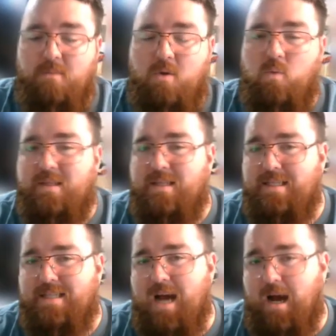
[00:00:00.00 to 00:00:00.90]
But with
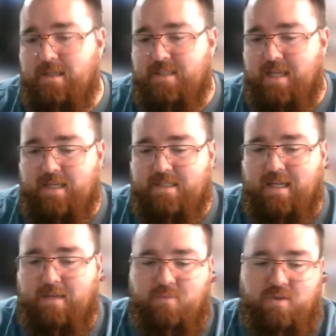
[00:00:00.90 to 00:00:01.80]
this context
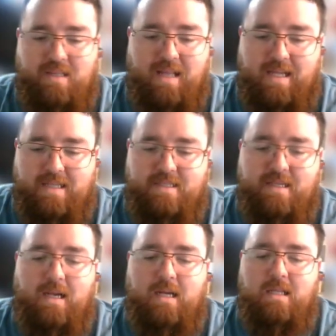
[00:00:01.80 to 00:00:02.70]
in place,
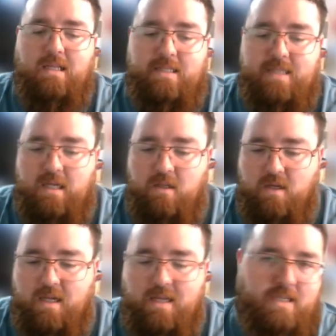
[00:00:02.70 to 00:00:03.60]
let's take a
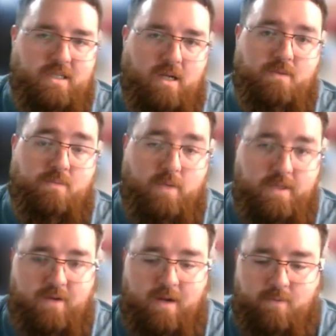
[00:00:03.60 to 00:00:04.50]
look at Nick Chubb's
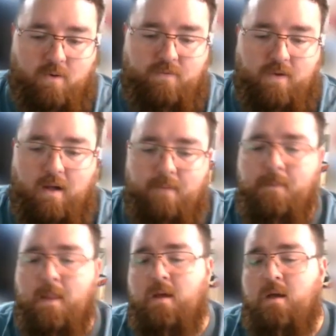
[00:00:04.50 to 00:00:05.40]
pre-draft profile,
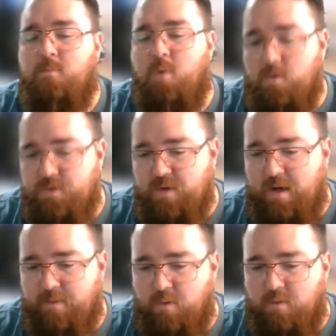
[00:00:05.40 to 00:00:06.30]

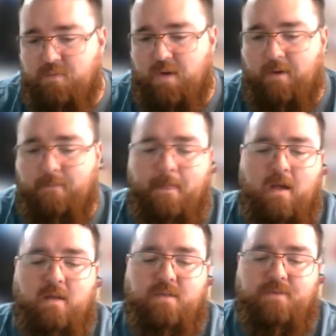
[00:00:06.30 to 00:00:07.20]
post-draft profile,
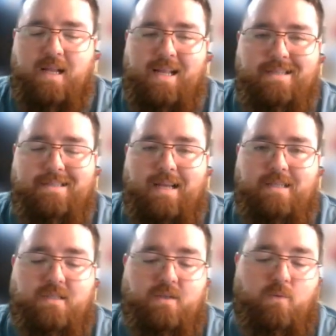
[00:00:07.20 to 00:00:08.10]
to find
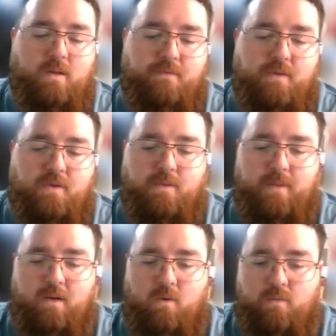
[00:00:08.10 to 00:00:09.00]
insights into what the future
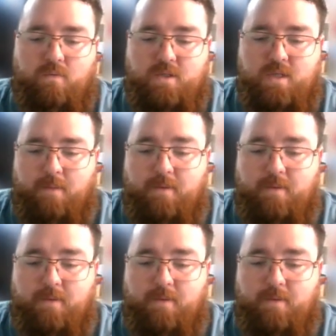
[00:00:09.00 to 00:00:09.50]
might hold for Chubb.